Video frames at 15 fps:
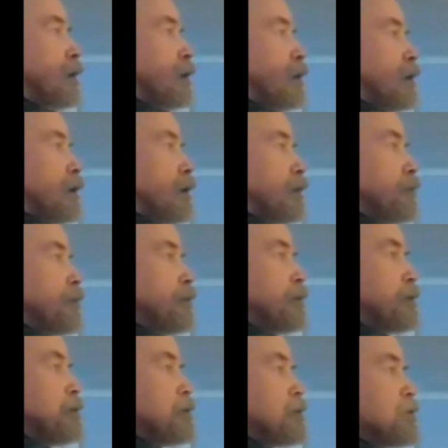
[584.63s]
and
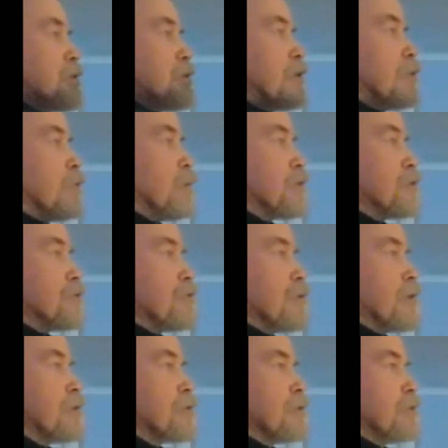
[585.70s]

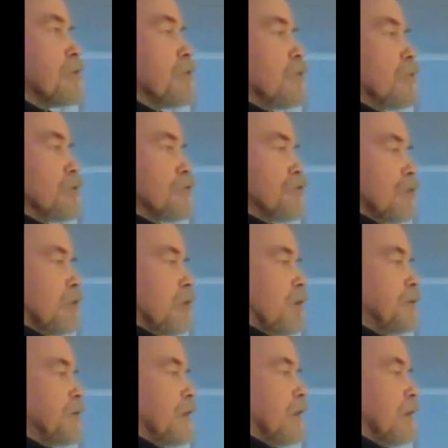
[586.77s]
sequestration or
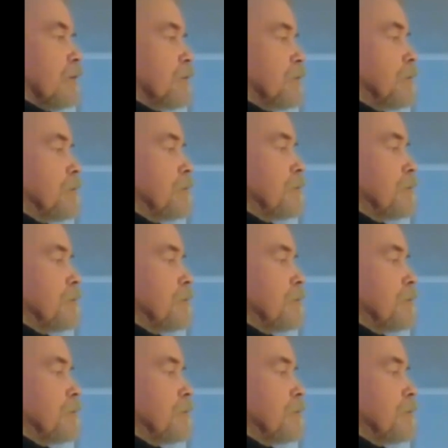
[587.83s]
drawdown